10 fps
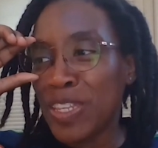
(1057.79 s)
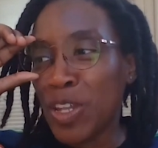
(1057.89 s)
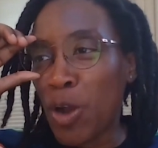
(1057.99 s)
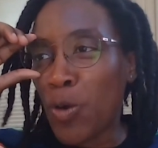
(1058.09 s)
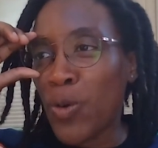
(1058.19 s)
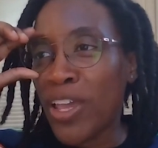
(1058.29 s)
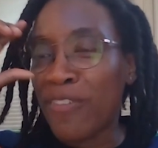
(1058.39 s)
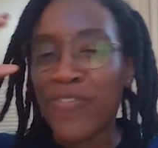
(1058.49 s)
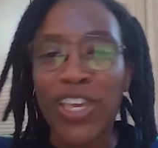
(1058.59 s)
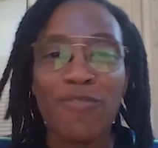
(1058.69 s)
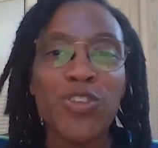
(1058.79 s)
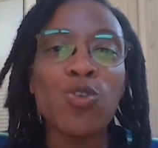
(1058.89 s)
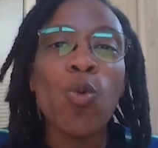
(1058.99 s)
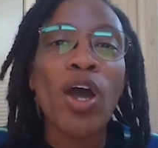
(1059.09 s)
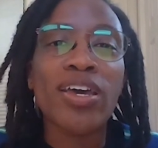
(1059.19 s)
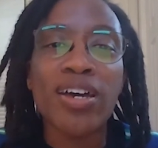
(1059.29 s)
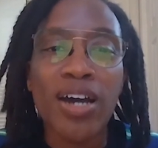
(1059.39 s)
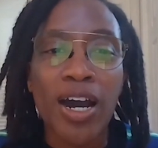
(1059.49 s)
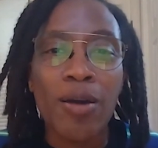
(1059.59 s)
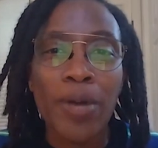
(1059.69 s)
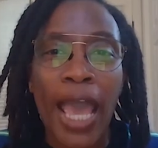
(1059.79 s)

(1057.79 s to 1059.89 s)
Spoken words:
if you want to